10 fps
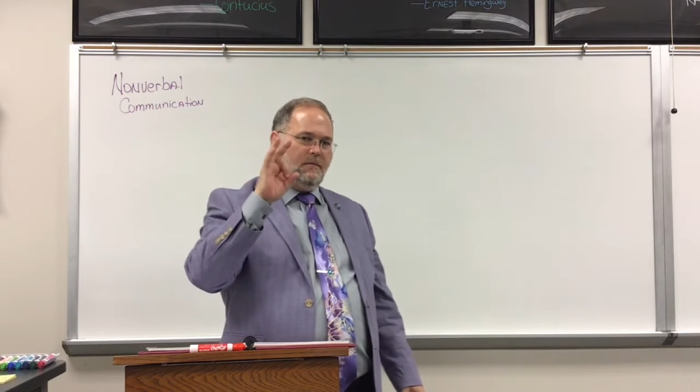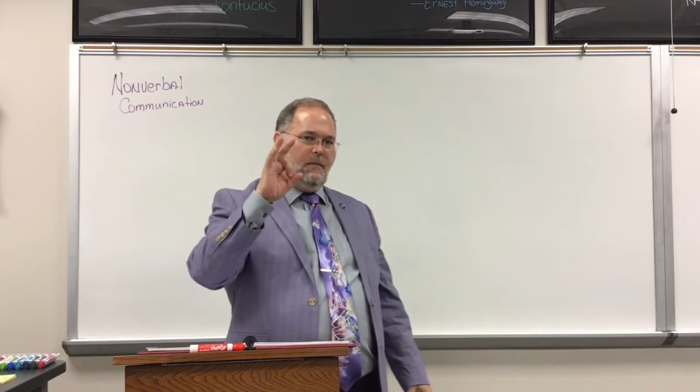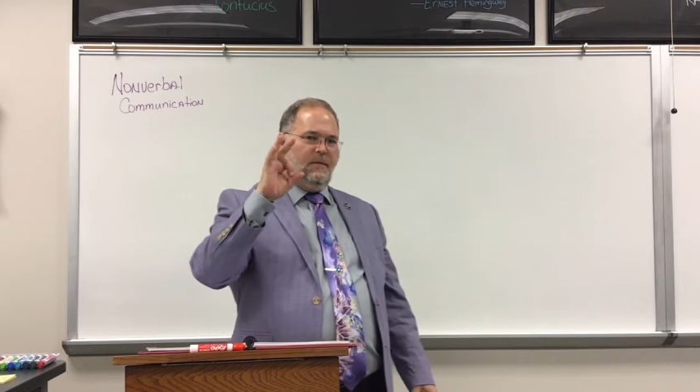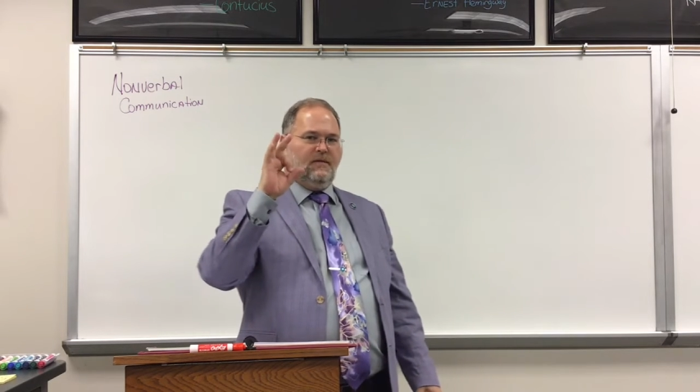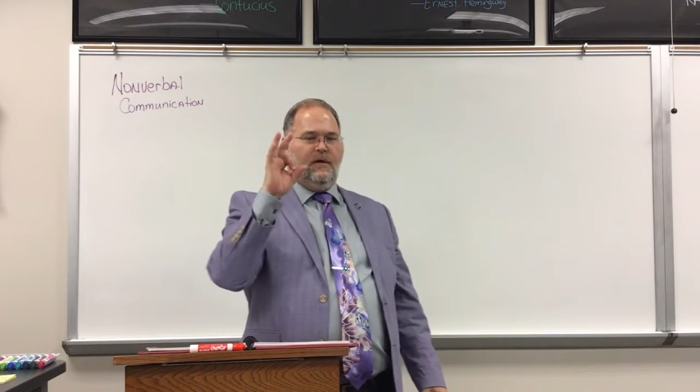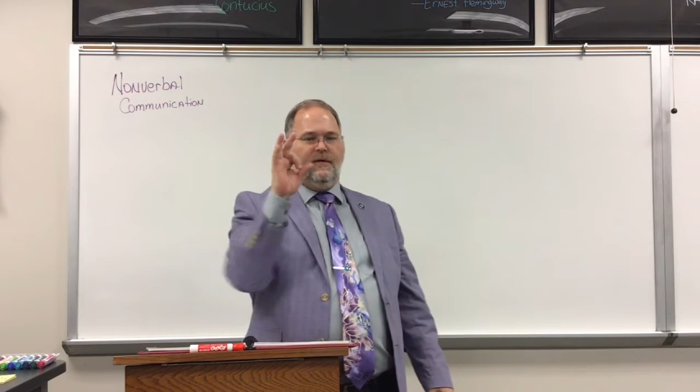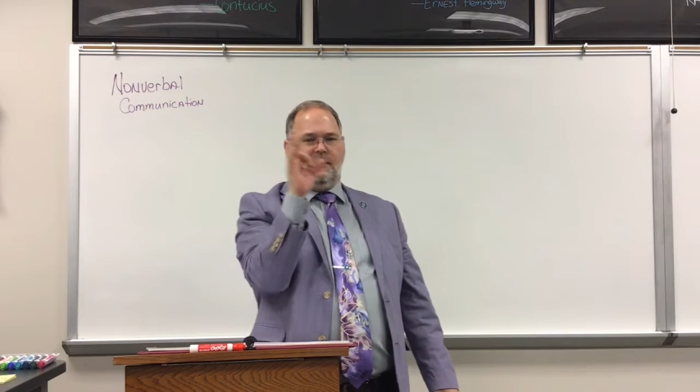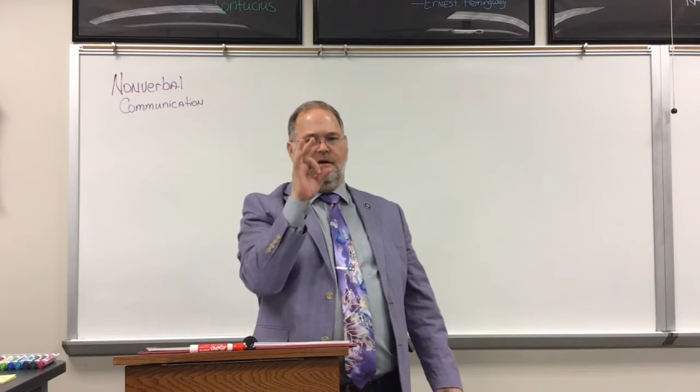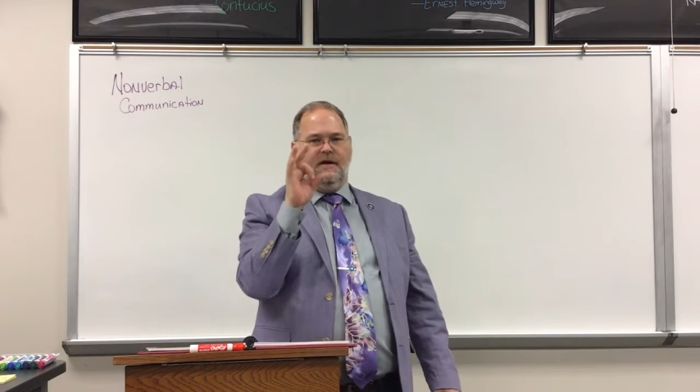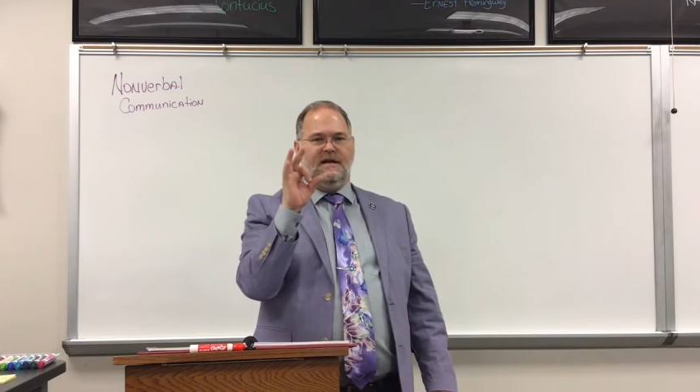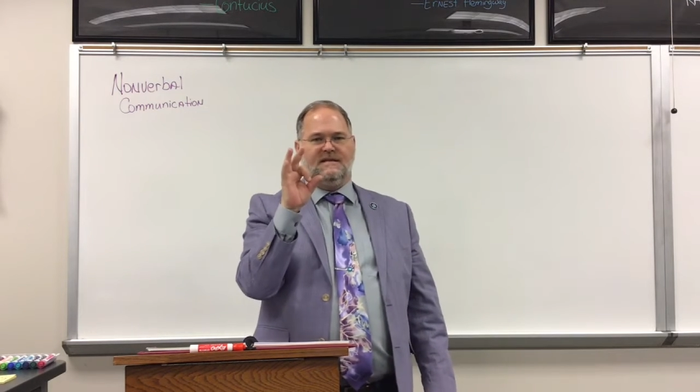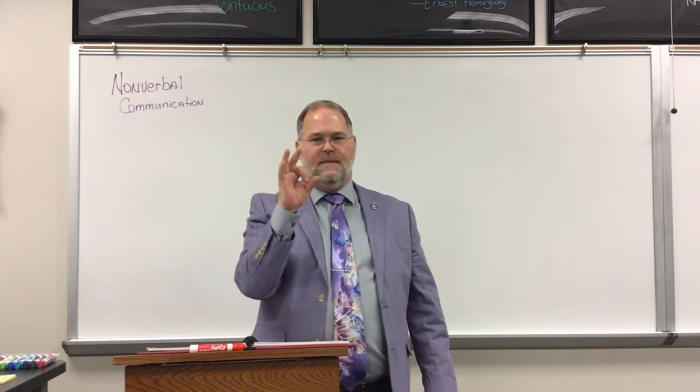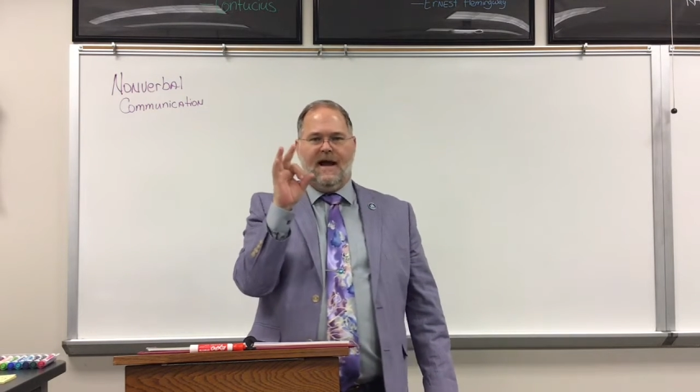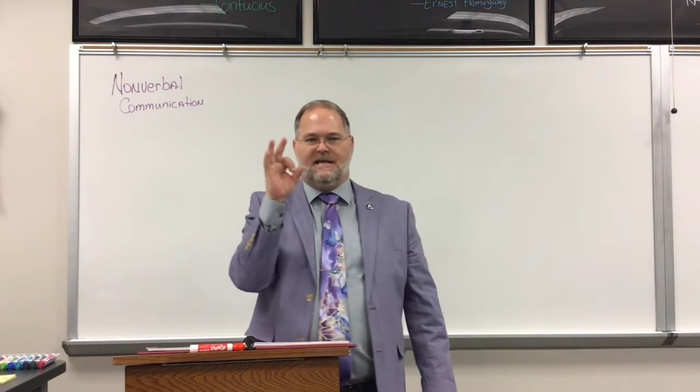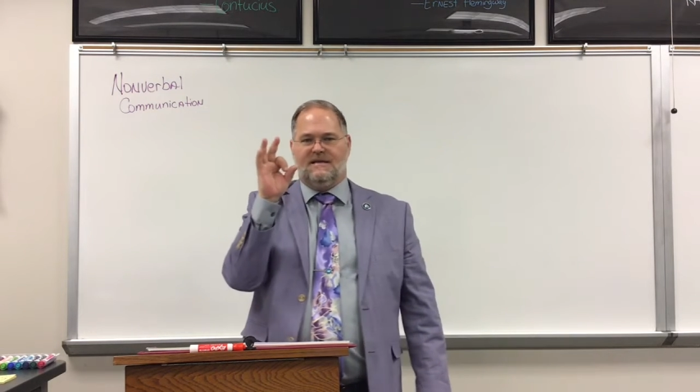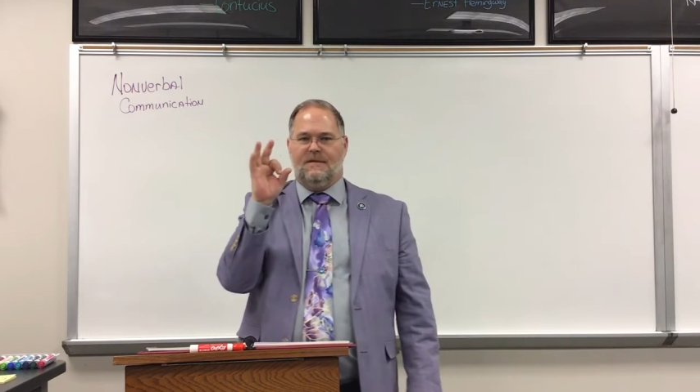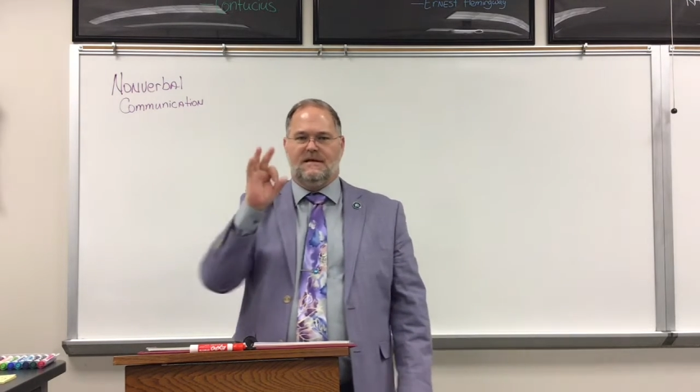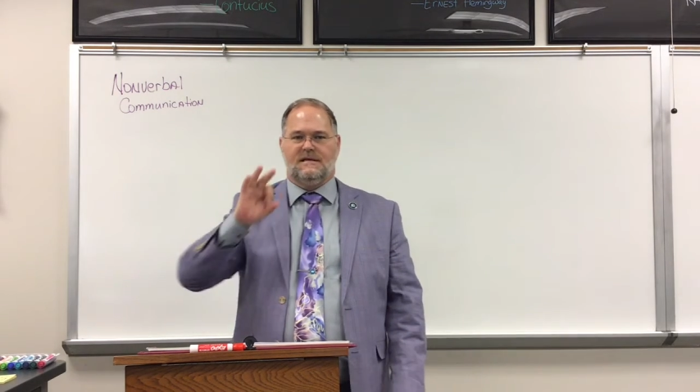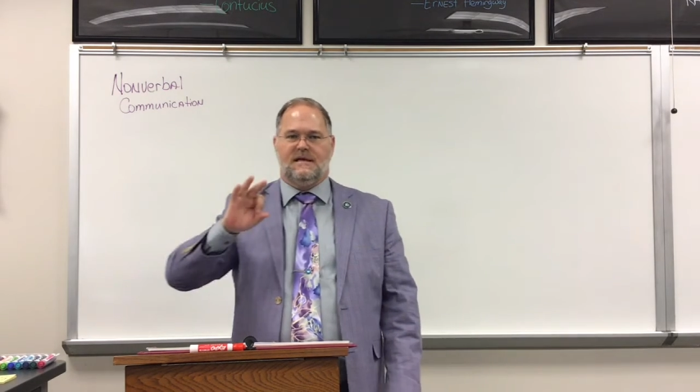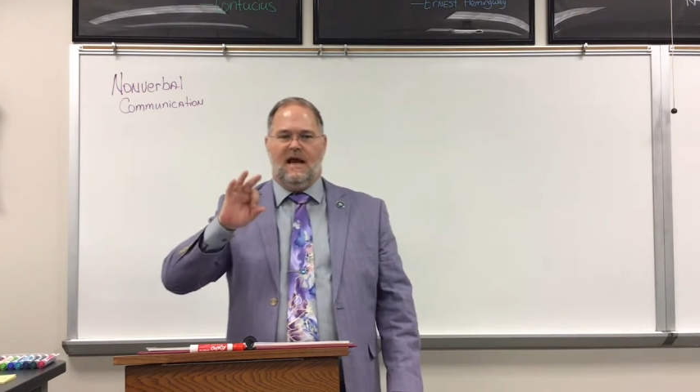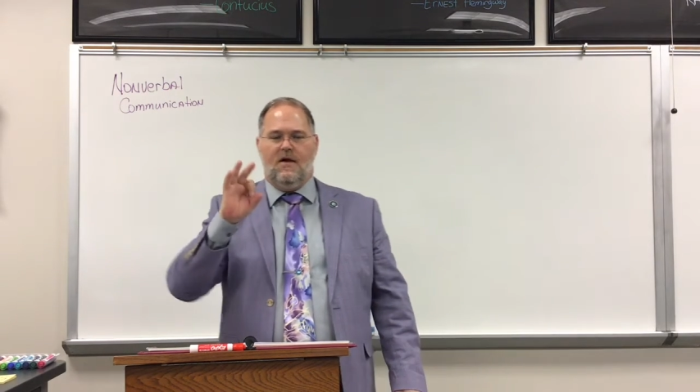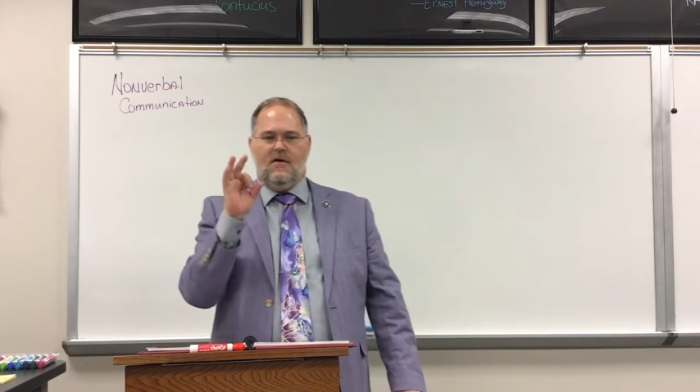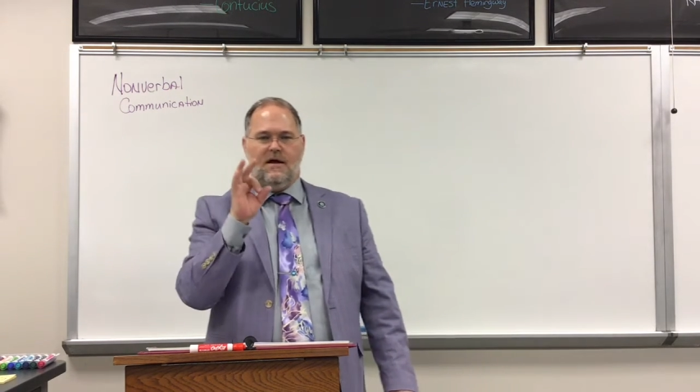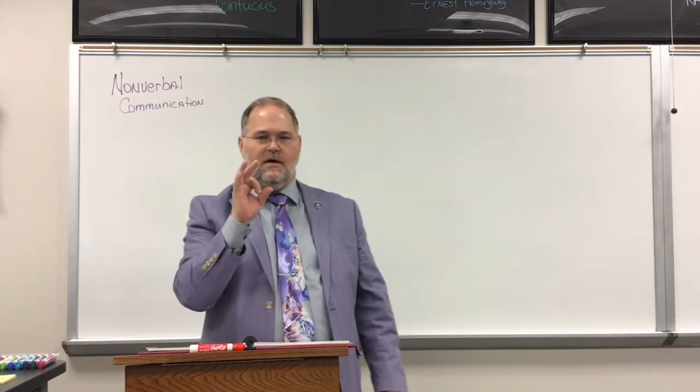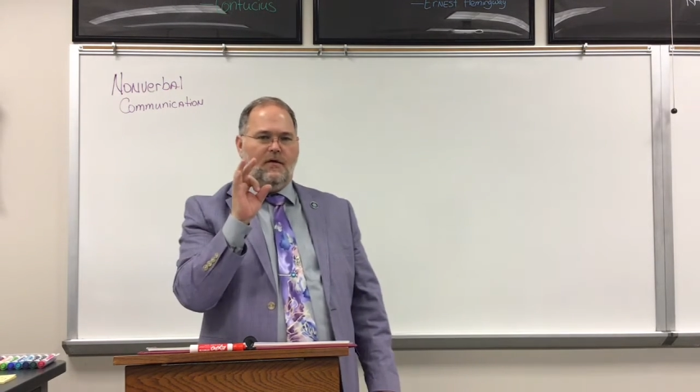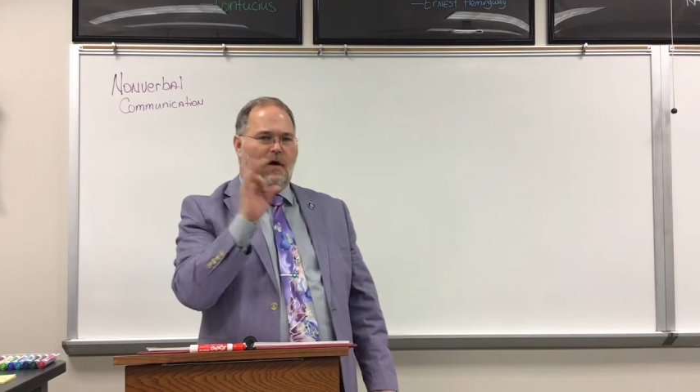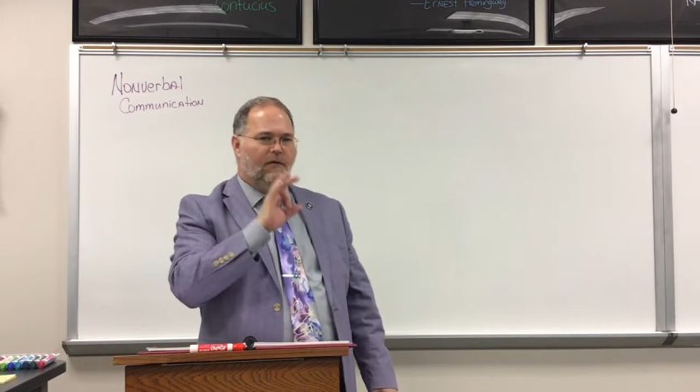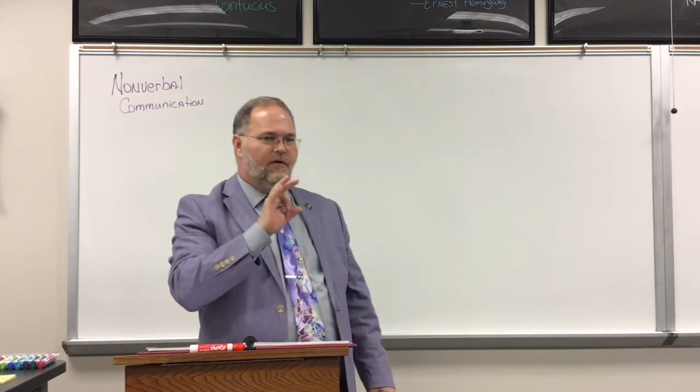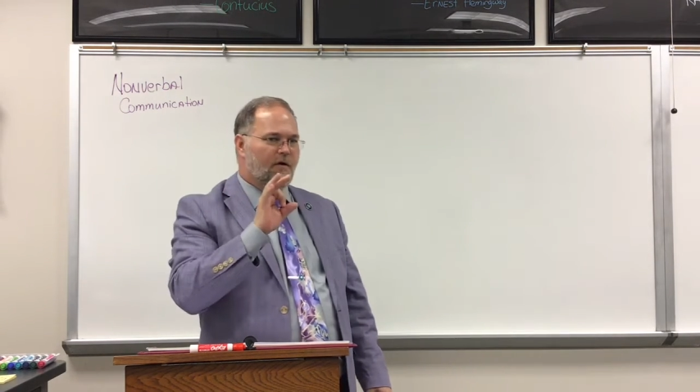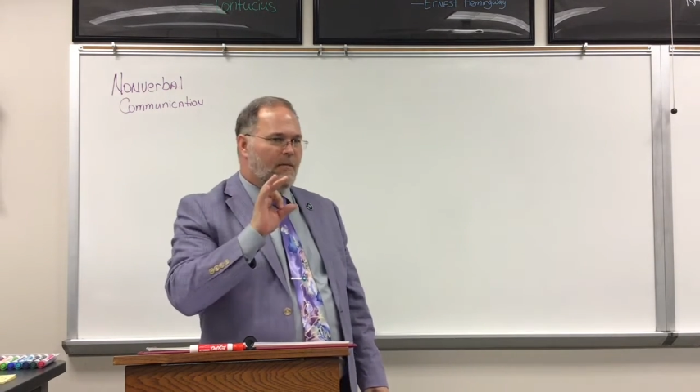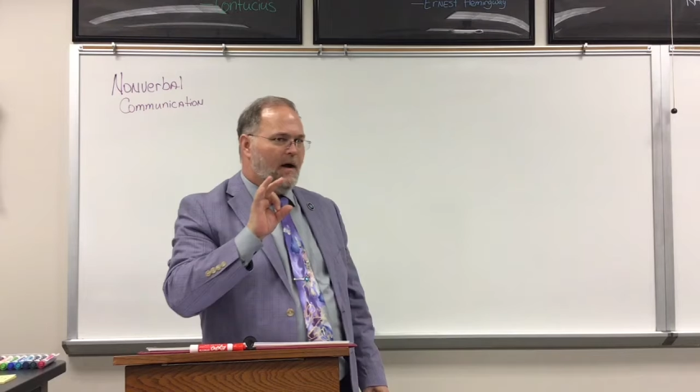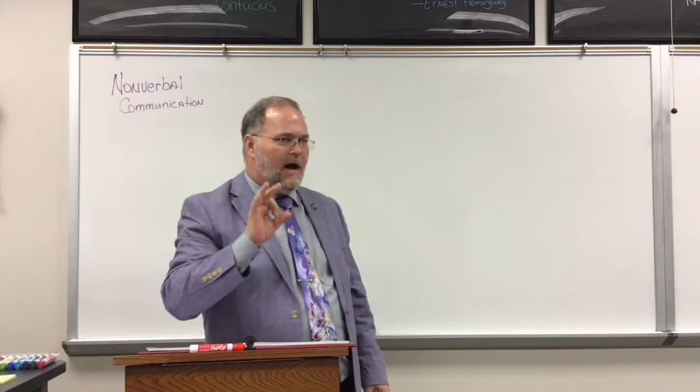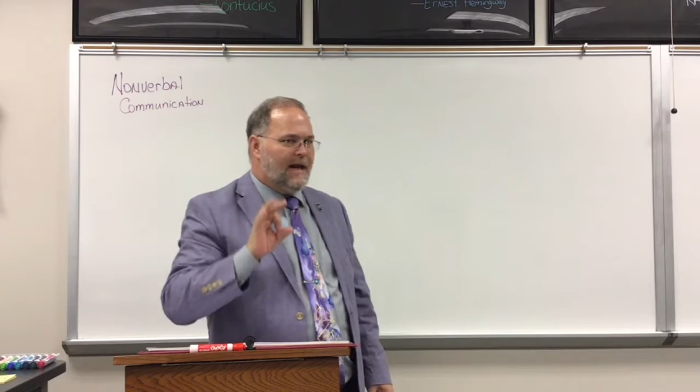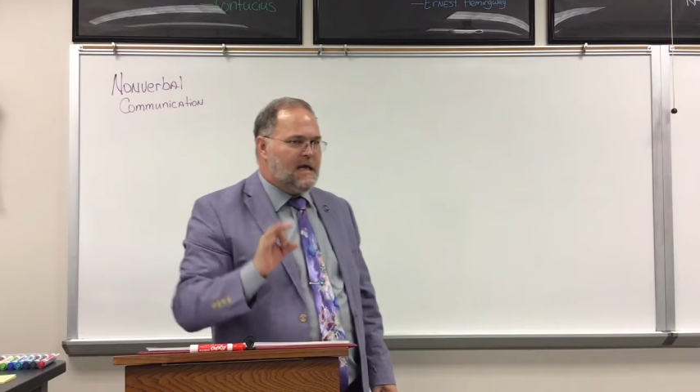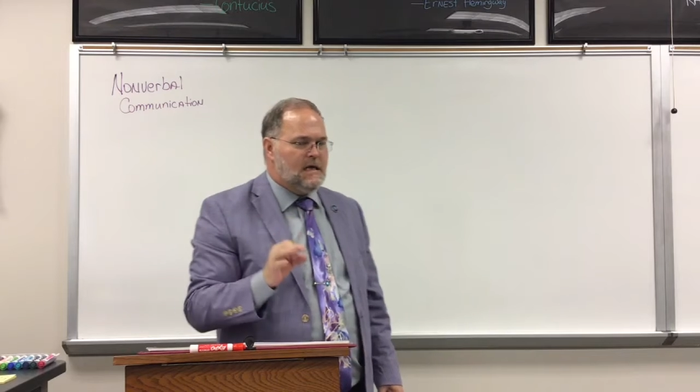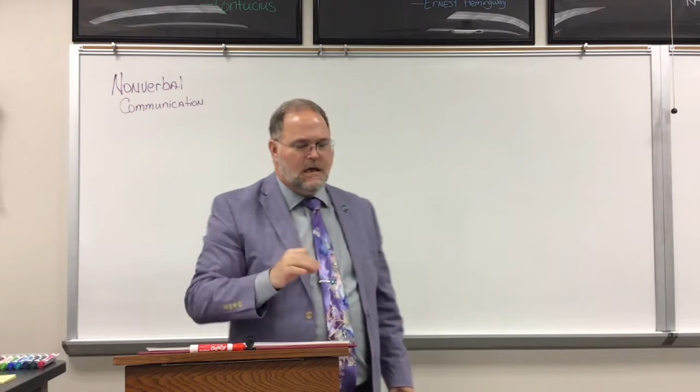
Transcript: between the gluteus maximus area of your body